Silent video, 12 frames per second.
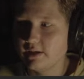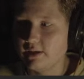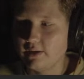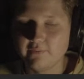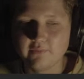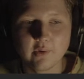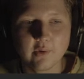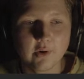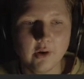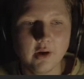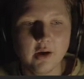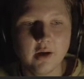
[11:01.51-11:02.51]

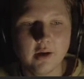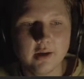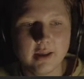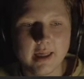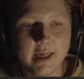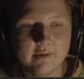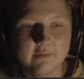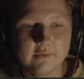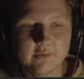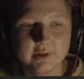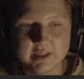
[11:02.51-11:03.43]
for every